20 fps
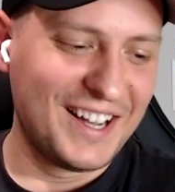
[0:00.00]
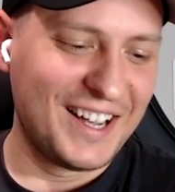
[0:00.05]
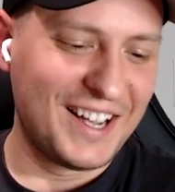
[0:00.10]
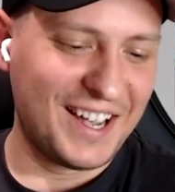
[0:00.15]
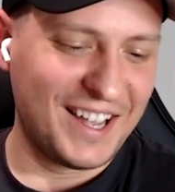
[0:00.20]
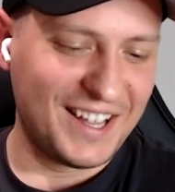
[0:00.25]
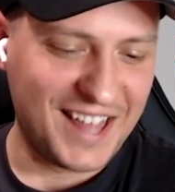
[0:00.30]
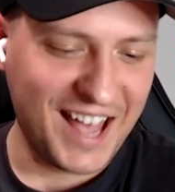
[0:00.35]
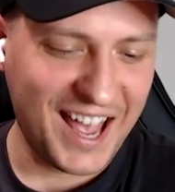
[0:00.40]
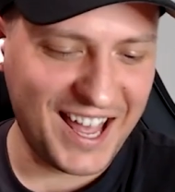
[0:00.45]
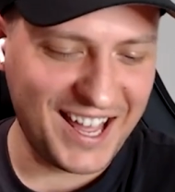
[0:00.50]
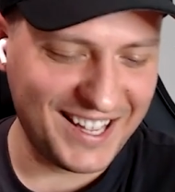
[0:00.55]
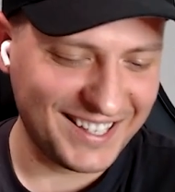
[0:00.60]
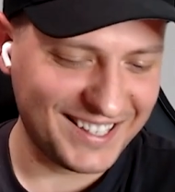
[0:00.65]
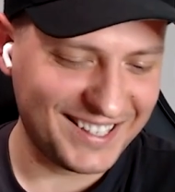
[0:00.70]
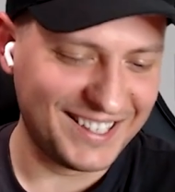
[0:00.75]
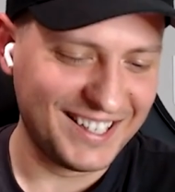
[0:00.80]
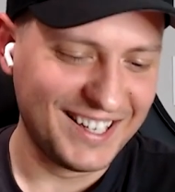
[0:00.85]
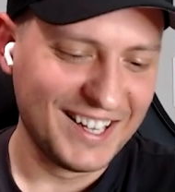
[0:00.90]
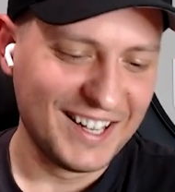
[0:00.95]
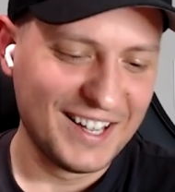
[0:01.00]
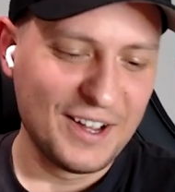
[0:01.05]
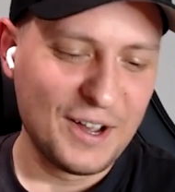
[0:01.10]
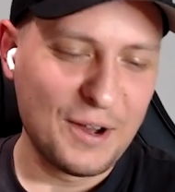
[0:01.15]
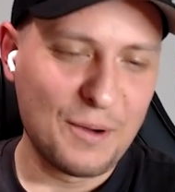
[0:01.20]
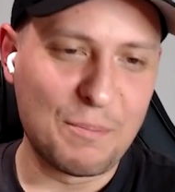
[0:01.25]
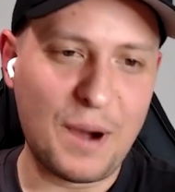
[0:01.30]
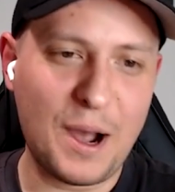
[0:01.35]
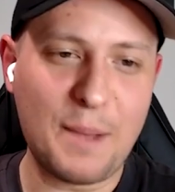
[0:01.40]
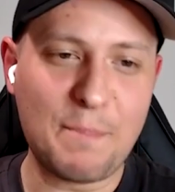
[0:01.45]
and
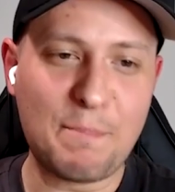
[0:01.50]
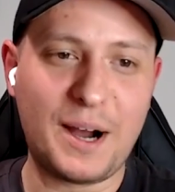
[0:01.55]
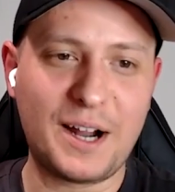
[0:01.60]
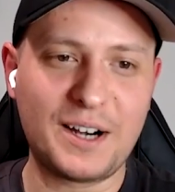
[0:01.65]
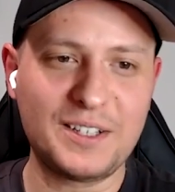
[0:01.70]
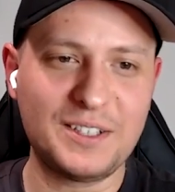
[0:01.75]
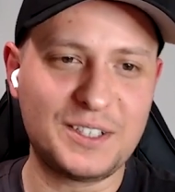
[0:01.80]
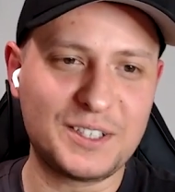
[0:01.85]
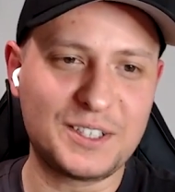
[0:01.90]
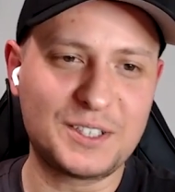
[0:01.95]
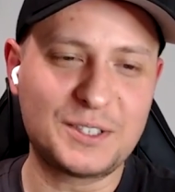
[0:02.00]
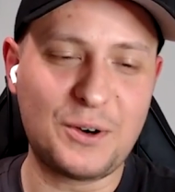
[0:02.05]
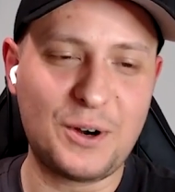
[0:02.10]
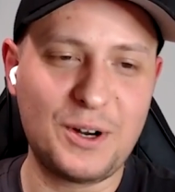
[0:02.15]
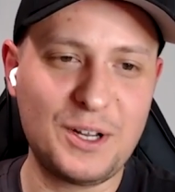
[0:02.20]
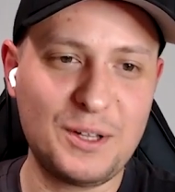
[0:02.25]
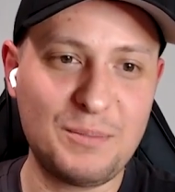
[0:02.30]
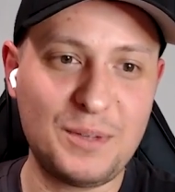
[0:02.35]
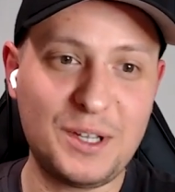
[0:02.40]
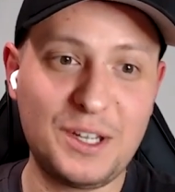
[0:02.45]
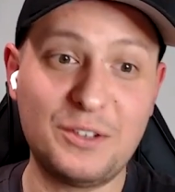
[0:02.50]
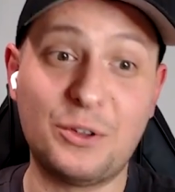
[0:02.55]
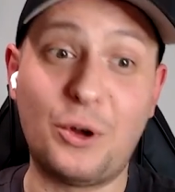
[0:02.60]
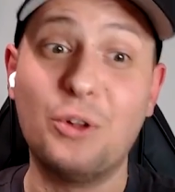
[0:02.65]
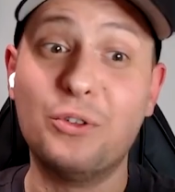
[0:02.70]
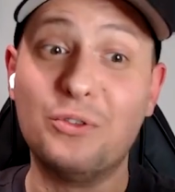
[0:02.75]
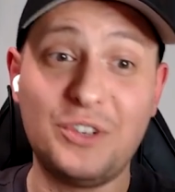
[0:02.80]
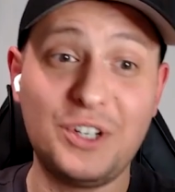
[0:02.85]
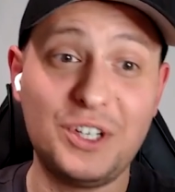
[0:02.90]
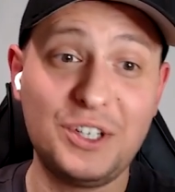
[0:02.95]
my partner is calling me
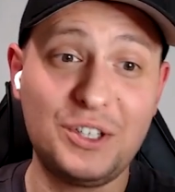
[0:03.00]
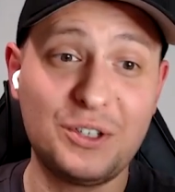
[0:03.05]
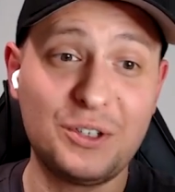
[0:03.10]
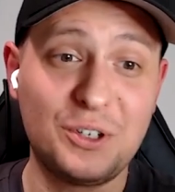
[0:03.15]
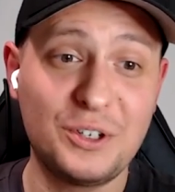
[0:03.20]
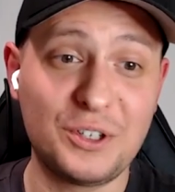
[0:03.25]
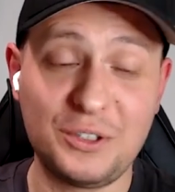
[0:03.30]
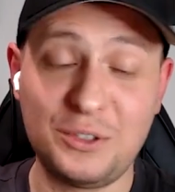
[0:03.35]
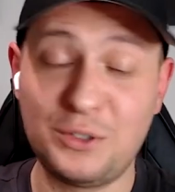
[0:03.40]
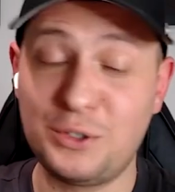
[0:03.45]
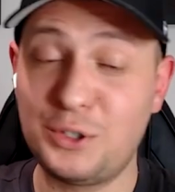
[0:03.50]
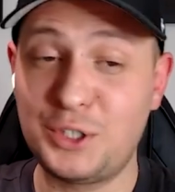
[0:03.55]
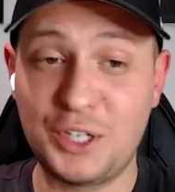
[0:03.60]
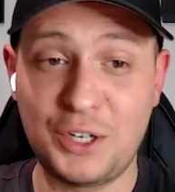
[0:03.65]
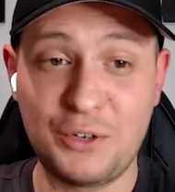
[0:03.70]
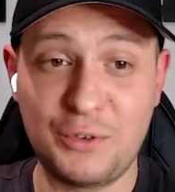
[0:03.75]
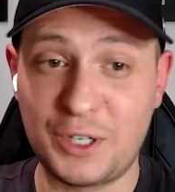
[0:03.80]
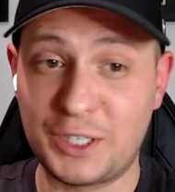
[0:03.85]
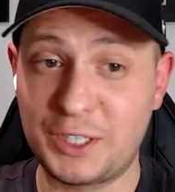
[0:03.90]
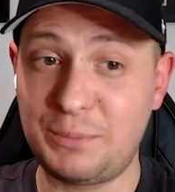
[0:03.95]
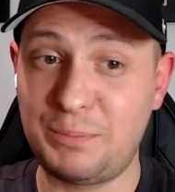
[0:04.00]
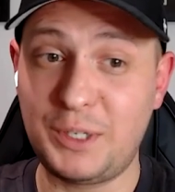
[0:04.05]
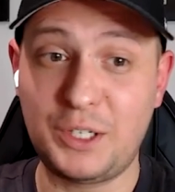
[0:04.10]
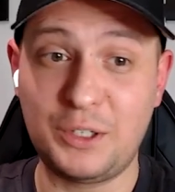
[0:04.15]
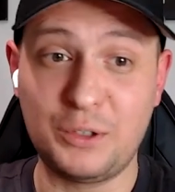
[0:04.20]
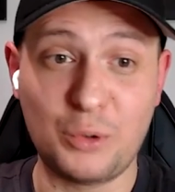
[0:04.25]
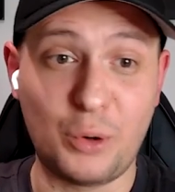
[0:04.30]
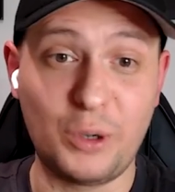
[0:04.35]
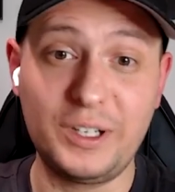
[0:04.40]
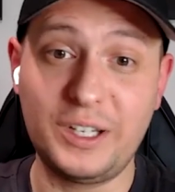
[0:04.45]
on video. Usually we are
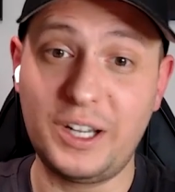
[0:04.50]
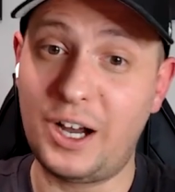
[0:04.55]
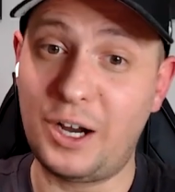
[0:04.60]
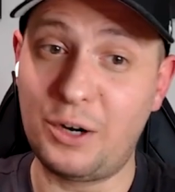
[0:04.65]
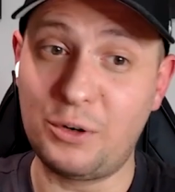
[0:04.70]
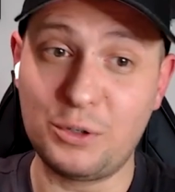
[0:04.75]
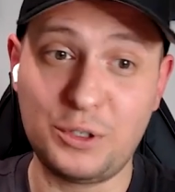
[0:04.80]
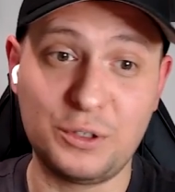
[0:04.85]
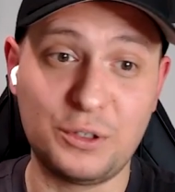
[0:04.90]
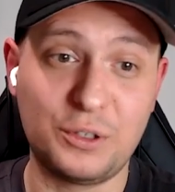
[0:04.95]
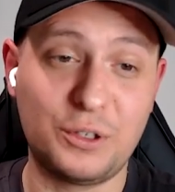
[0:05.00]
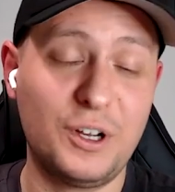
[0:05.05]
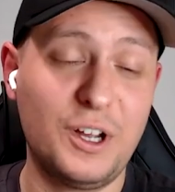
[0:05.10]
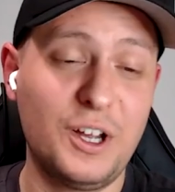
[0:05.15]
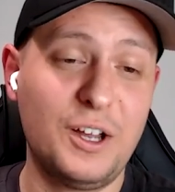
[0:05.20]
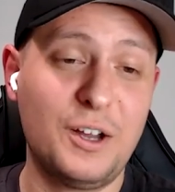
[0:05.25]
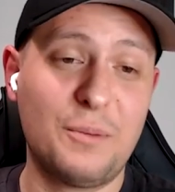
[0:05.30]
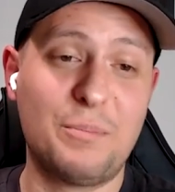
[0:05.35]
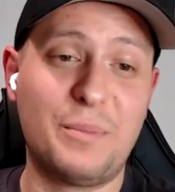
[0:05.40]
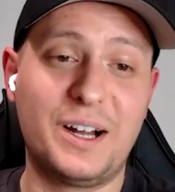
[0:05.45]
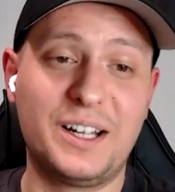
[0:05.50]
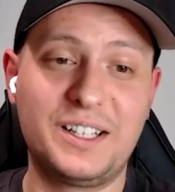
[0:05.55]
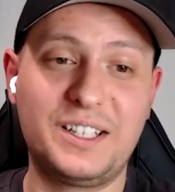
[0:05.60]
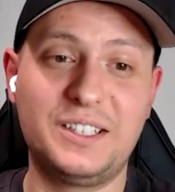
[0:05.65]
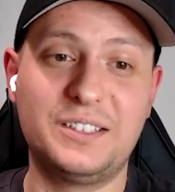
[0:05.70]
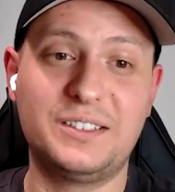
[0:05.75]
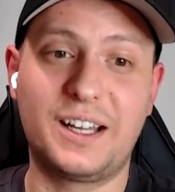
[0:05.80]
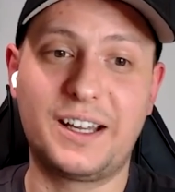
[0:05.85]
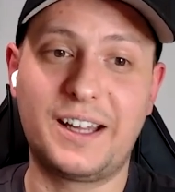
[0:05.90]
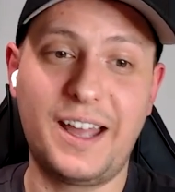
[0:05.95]
speaking only audio, but
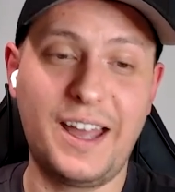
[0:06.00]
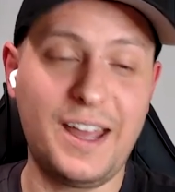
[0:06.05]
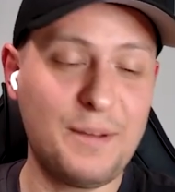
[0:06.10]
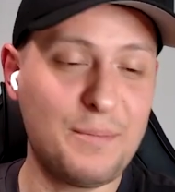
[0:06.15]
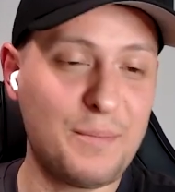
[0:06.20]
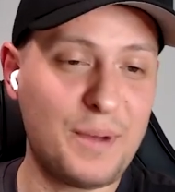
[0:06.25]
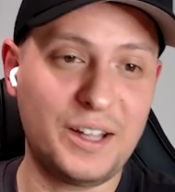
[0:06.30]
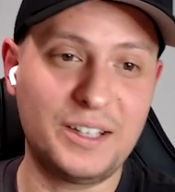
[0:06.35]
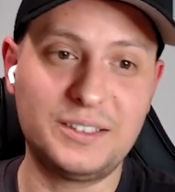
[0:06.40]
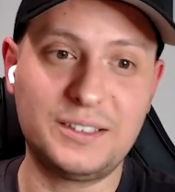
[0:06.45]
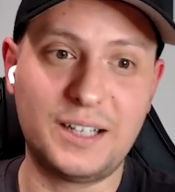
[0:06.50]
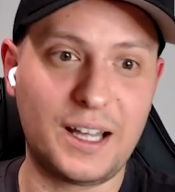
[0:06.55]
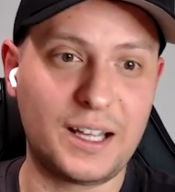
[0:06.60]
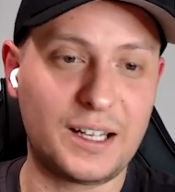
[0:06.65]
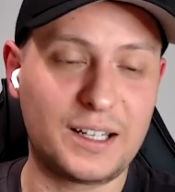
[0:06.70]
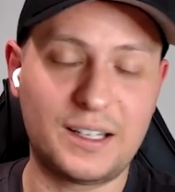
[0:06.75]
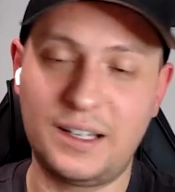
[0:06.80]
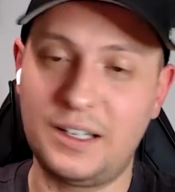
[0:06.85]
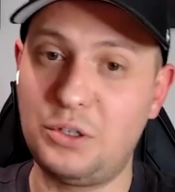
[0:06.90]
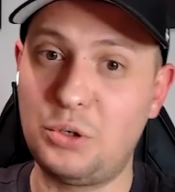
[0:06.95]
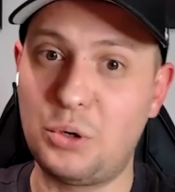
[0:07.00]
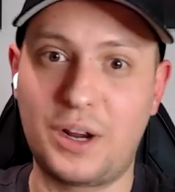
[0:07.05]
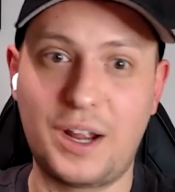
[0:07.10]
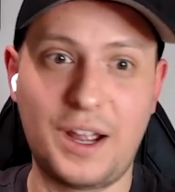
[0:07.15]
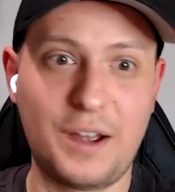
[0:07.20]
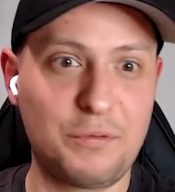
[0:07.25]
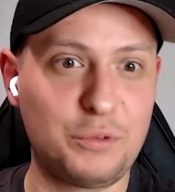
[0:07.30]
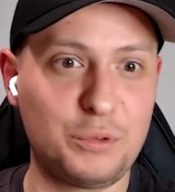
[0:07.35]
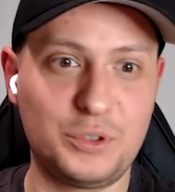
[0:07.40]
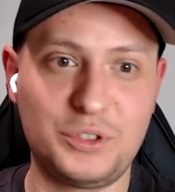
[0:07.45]
he like, hey man, like you
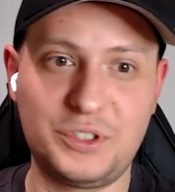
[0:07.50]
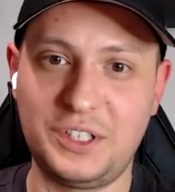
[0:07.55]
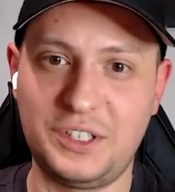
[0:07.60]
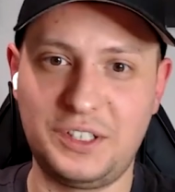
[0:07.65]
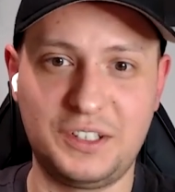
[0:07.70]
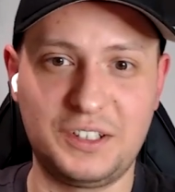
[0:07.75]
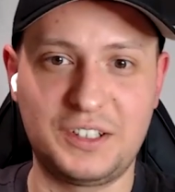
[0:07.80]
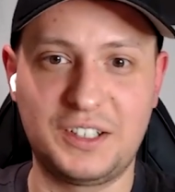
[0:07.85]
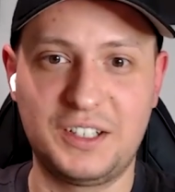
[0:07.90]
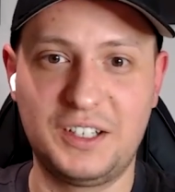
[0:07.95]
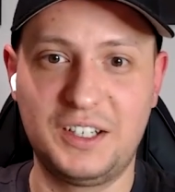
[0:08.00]
have to see it.